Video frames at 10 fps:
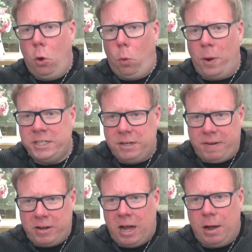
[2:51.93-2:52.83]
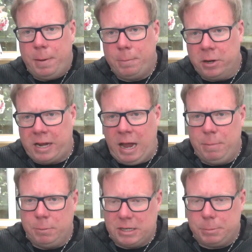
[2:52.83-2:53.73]
when she found out about my
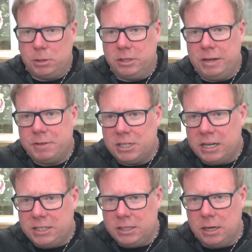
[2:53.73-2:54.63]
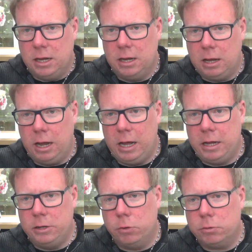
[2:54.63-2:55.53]
gambling, was absolutely devastated.
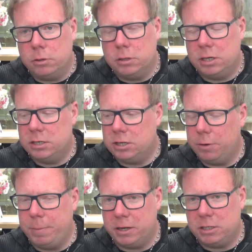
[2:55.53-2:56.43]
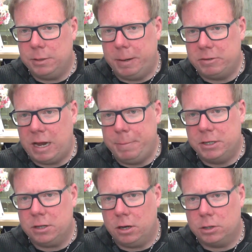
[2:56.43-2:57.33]
Not so much about
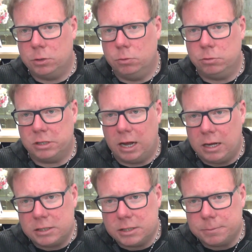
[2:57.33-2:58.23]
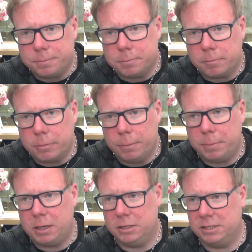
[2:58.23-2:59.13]
damage that I'd caused us,
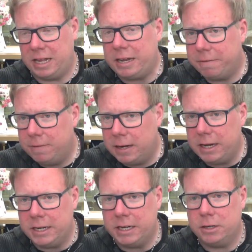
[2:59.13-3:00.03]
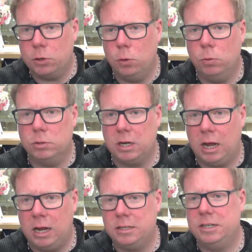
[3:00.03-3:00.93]
because thankfully it didn't cause
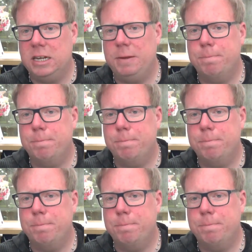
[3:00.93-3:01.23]
us any